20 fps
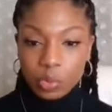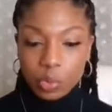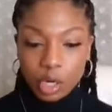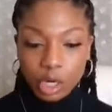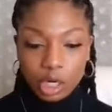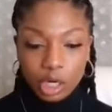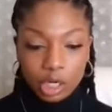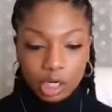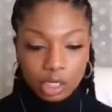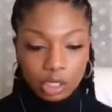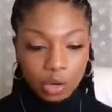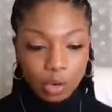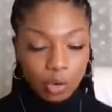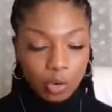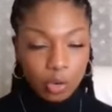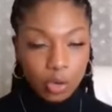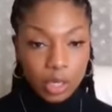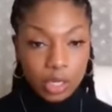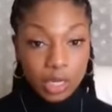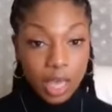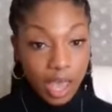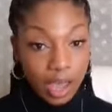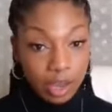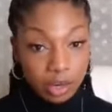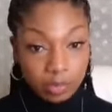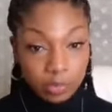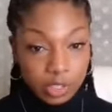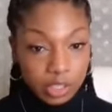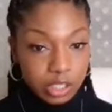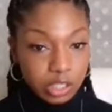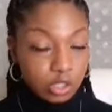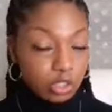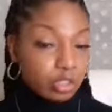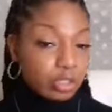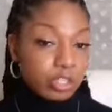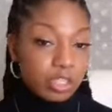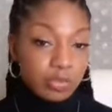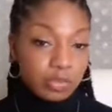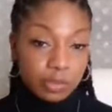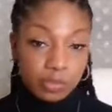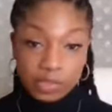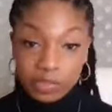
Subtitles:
word on how to position yourself to be